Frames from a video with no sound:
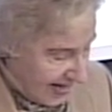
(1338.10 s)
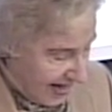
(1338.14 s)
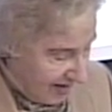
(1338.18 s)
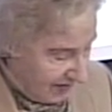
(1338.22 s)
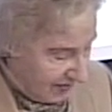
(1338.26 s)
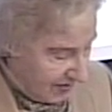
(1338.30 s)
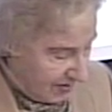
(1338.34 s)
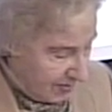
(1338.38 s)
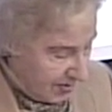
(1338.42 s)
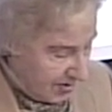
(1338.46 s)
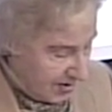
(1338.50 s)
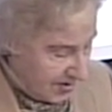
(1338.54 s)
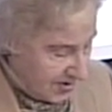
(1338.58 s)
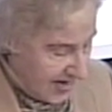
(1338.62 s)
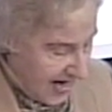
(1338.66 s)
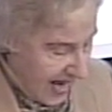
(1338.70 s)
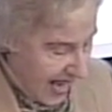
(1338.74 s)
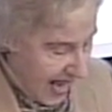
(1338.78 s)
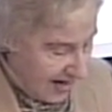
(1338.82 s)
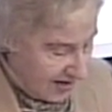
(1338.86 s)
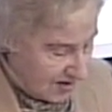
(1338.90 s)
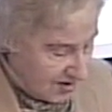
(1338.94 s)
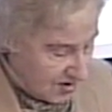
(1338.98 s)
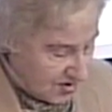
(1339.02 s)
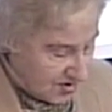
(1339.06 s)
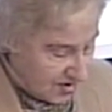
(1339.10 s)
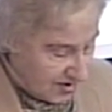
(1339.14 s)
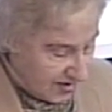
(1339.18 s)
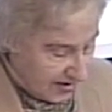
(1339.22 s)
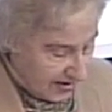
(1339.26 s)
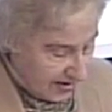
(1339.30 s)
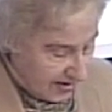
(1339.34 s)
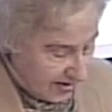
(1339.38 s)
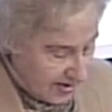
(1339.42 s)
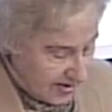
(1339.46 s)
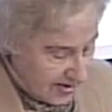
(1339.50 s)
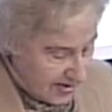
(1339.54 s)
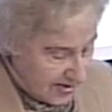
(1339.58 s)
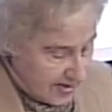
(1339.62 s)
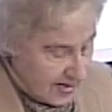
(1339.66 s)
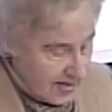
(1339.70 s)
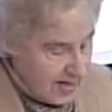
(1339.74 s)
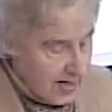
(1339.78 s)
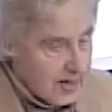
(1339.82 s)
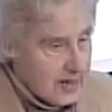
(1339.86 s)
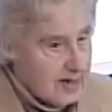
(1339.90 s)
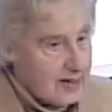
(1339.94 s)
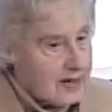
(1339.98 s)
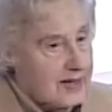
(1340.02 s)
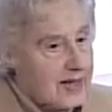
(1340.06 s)
government action
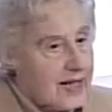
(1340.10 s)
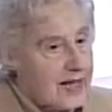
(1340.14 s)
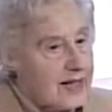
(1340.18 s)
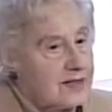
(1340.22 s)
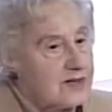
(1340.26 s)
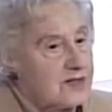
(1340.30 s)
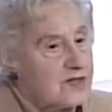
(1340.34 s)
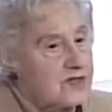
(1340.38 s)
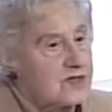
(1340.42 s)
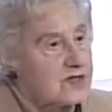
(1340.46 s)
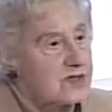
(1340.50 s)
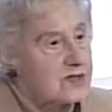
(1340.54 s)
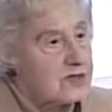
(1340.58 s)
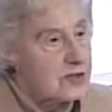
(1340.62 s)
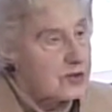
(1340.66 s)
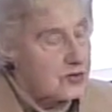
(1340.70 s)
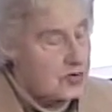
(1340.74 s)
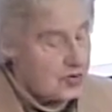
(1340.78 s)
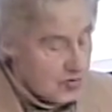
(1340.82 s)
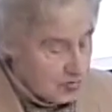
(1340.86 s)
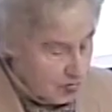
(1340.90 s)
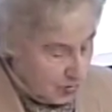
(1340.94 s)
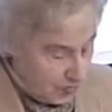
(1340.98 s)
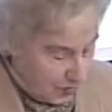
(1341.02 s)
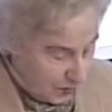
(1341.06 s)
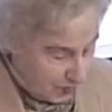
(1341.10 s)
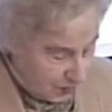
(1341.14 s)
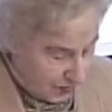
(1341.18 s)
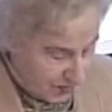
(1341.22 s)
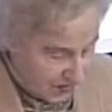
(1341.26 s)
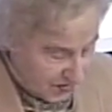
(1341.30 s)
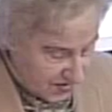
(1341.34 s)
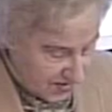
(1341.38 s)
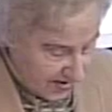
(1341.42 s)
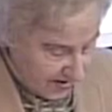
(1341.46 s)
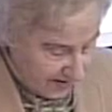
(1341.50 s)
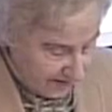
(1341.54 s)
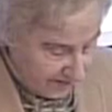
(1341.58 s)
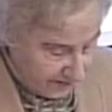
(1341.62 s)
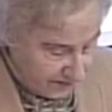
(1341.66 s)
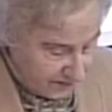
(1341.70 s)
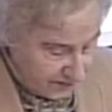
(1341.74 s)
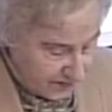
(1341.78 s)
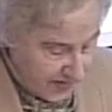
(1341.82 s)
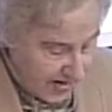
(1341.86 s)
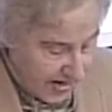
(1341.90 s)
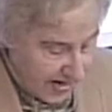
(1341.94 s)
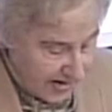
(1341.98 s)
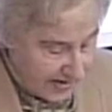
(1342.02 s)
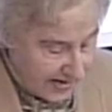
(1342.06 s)
against the Jews
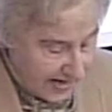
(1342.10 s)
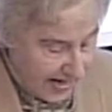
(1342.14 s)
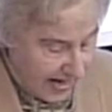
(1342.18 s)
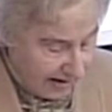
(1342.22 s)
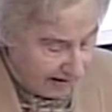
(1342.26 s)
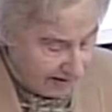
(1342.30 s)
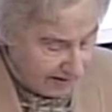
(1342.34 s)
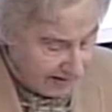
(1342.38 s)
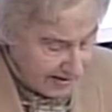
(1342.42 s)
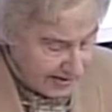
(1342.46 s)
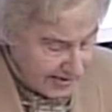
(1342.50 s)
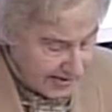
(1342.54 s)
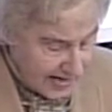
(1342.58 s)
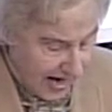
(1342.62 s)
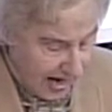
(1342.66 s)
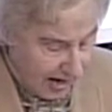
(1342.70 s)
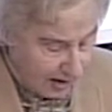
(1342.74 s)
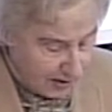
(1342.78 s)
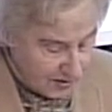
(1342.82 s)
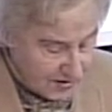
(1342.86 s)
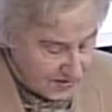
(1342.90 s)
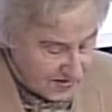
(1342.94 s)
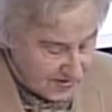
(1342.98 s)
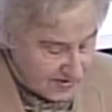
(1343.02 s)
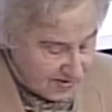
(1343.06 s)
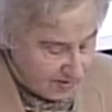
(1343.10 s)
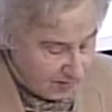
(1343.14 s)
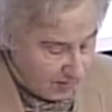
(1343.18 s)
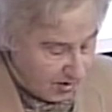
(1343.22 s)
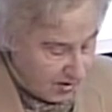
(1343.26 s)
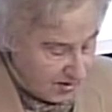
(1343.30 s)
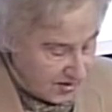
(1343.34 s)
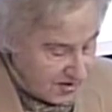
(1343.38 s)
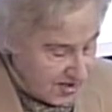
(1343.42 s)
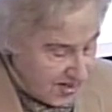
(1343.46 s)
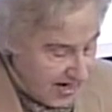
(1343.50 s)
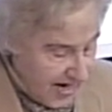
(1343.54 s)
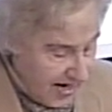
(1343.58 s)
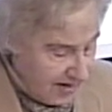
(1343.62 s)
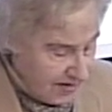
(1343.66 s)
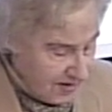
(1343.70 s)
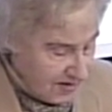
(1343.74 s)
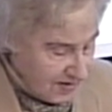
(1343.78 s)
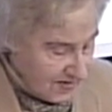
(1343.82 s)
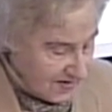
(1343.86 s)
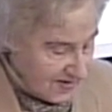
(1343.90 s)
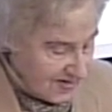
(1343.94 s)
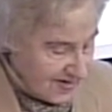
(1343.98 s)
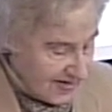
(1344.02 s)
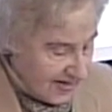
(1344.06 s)
carried out
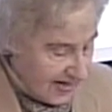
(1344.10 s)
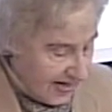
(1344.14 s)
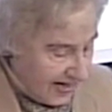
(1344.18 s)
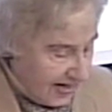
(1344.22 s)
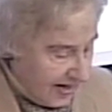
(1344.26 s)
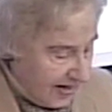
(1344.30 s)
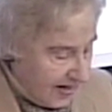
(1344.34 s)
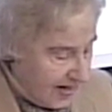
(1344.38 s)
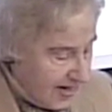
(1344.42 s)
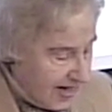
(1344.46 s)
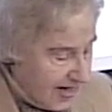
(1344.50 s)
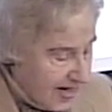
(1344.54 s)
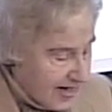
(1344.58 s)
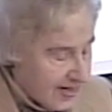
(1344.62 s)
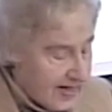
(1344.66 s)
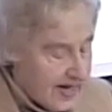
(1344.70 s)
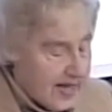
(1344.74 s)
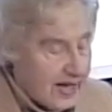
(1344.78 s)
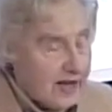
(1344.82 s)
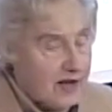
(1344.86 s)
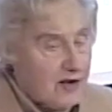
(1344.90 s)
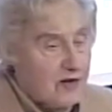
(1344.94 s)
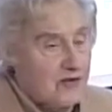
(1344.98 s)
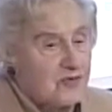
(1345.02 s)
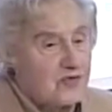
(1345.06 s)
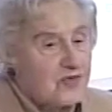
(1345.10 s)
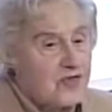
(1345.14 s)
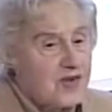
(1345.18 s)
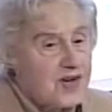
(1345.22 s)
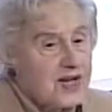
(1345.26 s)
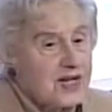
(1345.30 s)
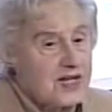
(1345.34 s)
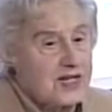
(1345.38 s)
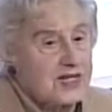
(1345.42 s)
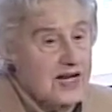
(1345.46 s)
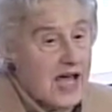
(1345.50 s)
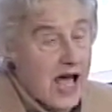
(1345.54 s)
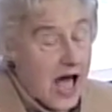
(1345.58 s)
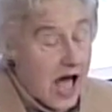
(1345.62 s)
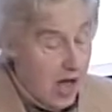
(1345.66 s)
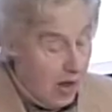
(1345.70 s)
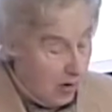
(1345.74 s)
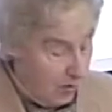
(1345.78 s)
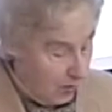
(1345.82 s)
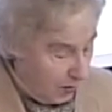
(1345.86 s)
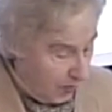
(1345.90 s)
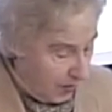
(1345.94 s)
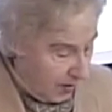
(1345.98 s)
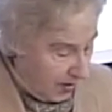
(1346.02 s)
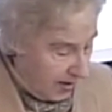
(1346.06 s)
simultaneously in every
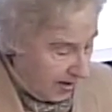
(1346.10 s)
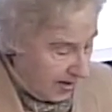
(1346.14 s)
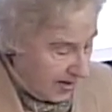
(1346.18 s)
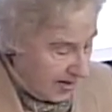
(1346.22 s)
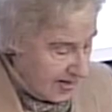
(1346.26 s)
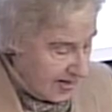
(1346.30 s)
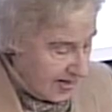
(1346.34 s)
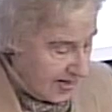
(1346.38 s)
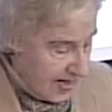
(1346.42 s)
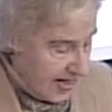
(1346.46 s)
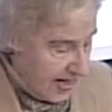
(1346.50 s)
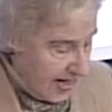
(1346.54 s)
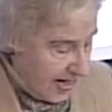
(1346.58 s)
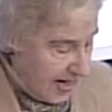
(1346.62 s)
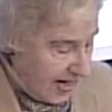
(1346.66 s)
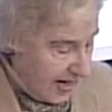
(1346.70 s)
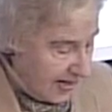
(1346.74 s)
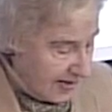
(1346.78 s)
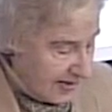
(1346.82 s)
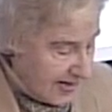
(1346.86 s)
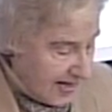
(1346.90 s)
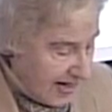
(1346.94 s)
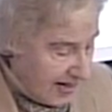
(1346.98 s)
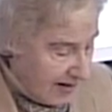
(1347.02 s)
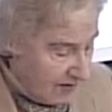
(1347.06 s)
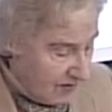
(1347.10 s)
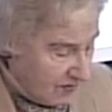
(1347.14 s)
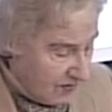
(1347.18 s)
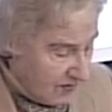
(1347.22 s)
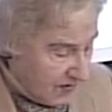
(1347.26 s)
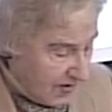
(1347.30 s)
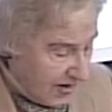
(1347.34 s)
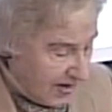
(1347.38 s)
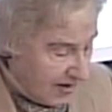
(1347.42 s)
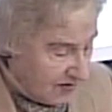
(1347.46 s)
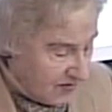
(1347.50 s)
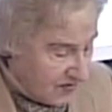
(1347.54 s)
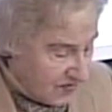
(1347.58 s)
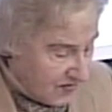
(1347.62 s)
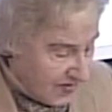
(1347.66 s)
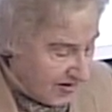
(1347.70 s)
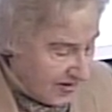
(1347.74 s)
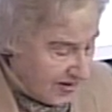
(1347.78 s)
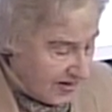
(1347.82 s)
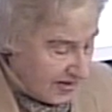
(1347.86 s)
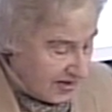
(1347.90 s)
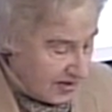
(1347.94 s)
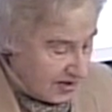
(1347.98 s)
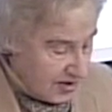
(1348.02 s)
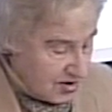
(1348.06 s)
town and, every, and
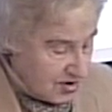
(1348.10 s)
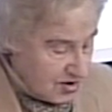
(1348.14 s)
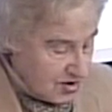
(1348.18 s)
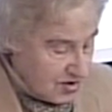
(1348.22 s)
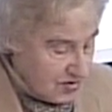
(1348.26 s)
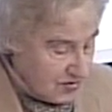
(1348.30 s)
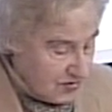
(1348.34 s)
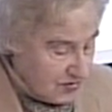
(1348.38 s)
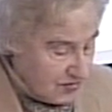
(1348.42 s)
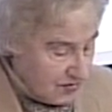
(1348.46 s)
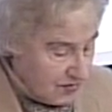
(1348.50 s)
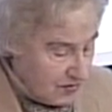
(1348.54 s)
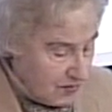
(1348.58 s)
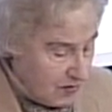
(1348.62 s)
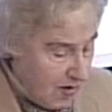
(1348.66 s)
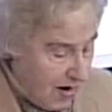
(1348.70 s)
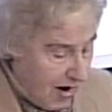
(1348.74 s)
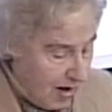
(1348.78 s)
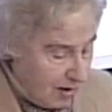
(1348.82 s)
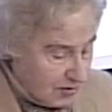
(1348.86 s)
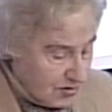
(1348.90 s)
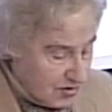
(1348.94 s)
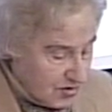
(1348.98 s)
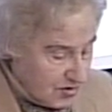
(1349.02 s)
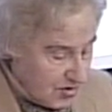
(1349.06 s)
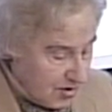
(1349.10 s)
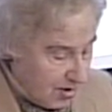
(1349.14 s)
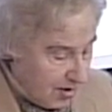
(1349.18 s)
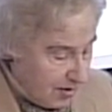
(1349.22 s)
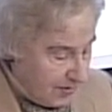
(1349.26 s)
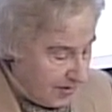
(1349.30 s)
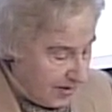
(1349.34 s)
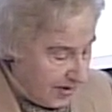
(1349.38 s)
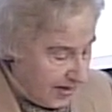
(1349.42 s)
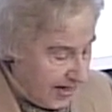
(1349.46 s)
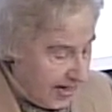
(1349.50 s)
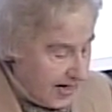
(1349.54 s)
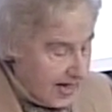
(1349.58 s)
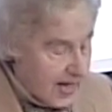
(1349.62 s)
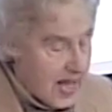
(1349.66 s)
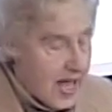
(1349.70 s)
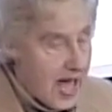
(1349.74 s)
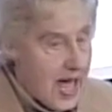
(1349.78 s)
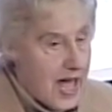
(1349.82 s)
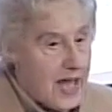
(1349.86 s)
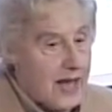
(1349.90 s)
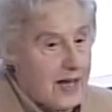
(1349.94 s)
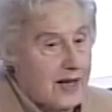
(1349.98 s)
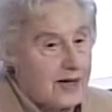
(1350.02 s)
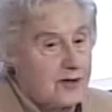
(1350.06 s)
village throughout Germany
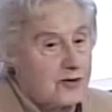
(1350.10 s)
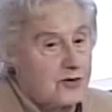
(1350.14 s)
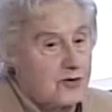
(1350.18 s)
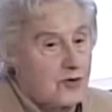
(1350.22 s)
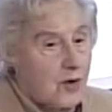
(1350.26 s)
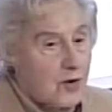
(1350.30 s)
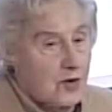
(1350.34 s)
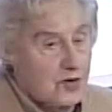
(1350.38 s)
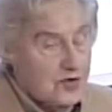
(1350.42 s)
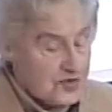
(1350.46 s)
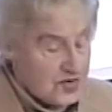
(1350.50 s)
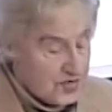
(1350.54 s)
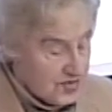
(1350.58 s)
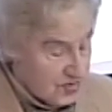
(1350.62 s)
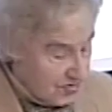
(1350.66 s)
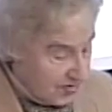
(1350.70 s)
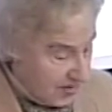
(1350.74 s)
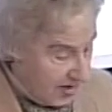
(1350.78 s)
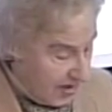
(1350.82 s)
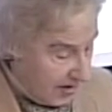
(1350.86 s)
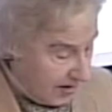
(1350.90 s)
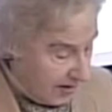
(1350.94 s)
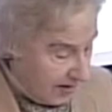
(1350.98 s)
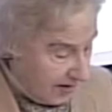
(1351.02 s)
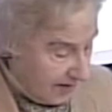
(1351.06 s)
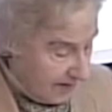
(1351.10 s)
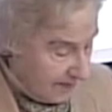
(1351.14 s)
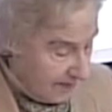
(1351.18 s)
and Austria